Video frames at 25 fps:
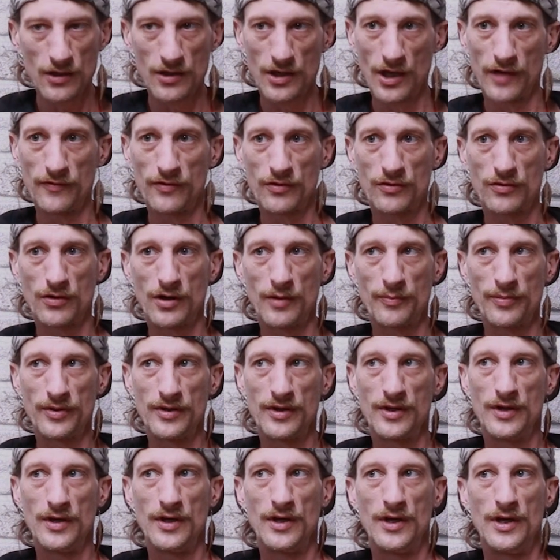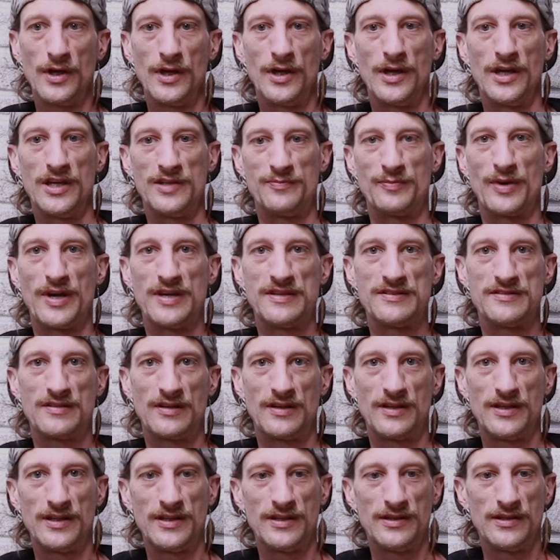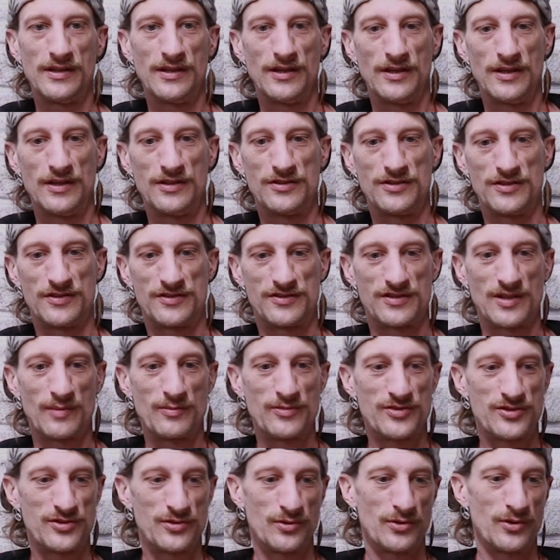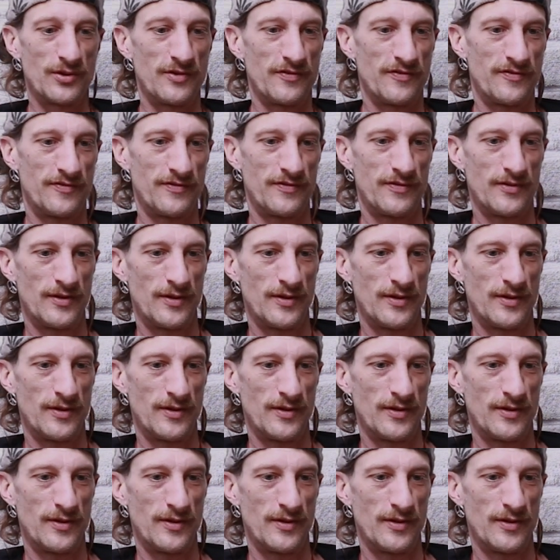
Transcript: Cover crop is basically just some sort of